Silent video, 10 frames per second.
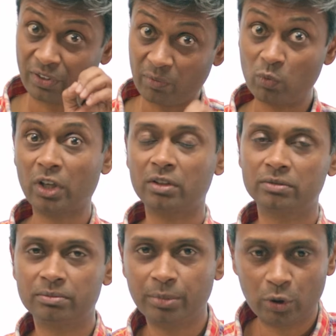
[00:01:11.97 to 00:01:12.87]
framework,
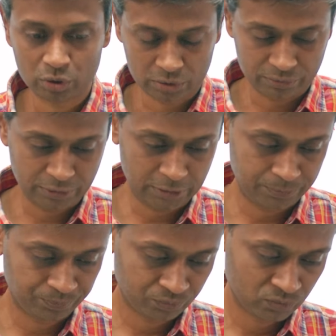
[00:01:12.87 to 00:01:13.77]
because of
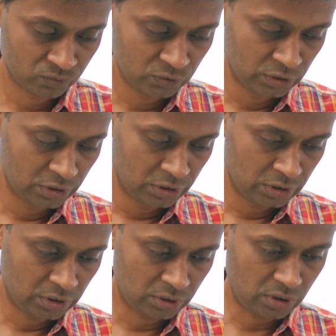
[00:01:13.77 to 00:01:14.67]
um,
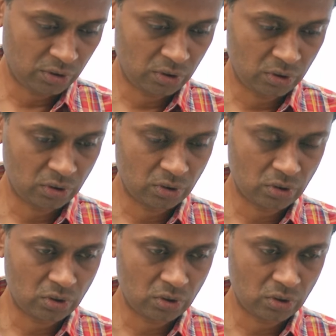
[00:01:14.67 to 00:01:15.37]
uh, uh, uh,